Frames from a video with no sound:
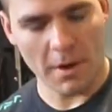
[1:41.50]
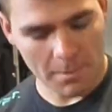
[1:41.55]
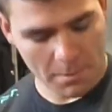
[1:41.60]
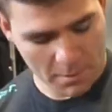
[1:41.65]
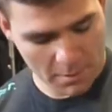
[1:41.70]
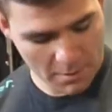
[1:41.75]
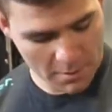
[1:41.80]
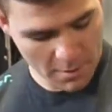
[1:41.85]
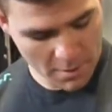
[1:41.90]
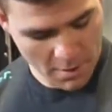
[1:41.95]
rep,
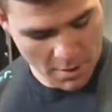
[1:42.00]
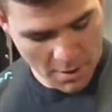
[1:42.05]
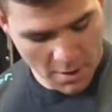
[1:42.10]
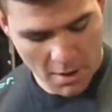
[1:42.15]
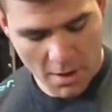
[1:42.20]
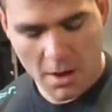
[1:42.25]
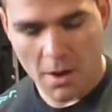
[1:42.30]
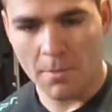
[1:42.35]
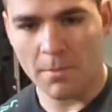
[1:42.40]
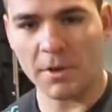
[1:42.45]

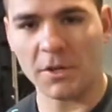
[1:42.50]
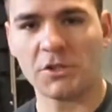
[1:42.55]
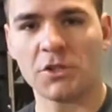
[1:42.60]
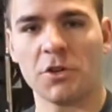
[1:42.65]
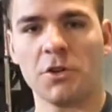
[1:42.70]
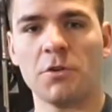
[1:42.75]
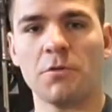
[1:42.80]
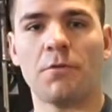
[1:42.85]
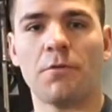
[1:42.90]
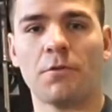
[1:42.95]
make
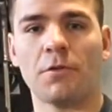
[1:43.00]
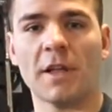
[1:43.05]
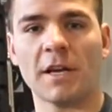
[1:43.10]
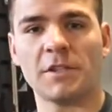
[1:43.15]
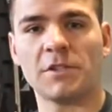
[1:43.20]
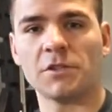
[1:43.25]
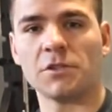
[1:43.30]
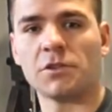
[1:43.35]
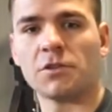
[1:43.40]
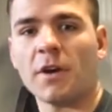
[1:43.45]
sure you
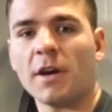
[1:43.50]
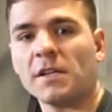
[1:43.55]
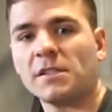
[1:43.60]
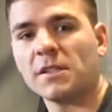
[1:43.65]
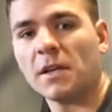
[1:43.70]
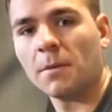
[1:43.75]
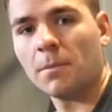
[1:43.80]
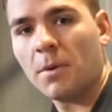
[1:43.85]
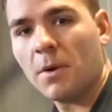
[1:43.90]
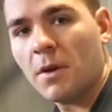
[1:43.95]
flex your
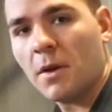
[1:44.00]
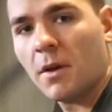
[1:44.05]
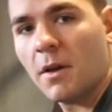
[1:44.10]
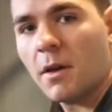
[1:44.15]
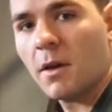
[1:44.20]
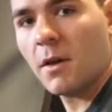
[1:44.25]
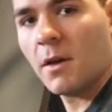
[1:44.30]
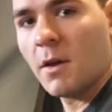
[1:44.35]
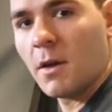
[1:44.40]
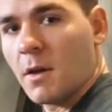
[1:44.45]
tricep
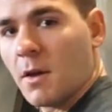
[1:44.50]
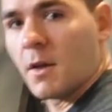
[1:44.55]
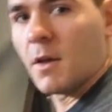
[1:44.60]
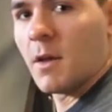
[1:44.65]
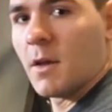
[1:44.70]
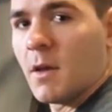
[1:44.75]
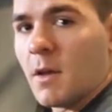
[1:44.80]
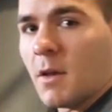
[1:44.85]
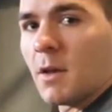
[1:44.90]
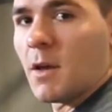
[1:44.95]

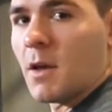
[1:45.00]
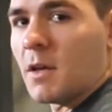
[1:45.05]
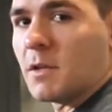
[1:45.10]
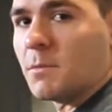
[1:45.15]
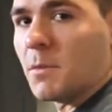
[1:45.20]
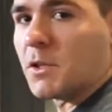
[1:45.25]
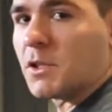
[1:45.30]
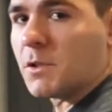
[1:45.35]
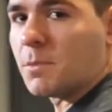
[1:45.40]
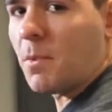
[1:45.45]
as
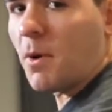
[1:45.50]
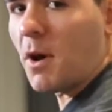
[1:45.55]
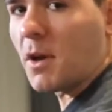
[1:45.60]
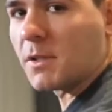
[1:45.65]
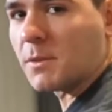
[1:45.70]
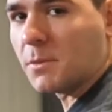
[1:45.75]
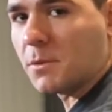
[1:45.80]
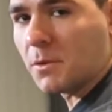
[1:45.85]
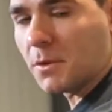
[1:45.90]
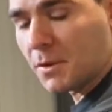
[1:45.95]
much as
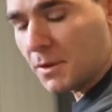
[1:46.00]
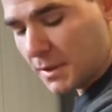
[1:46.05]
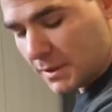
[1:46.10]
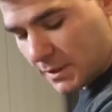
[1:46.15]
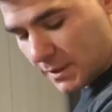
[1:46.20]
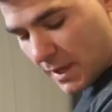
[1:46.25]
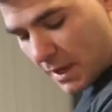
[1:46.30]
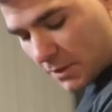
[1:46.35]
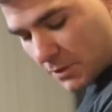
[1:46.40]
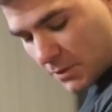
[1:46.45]
possible.
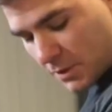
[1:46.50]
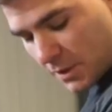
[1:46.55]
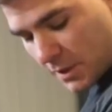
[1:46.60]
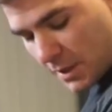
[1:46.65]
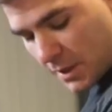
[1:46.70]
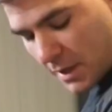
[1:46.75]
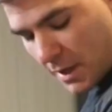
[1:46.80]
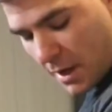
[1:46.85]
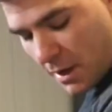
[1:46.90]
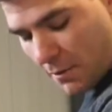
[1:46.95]
This allows you to
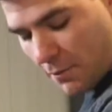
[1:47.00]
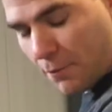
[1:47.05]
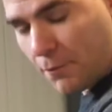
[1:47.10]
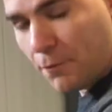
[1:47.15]
get a